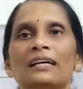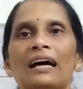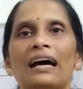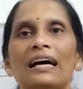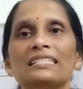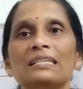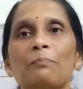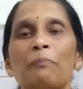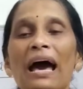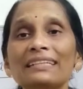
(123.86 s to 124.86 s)
as a
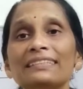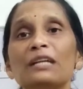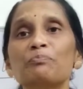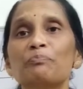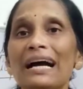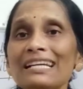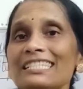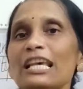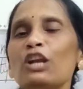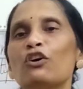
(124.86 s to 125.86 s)
part and
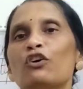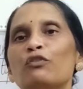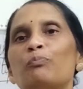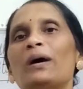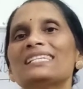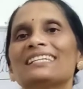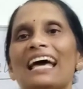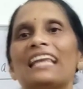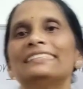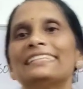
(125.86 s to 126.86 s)
parcel of
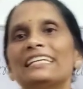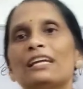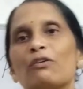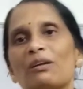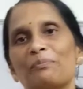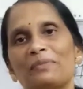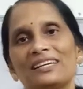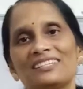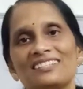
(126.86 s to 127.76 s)
personality development,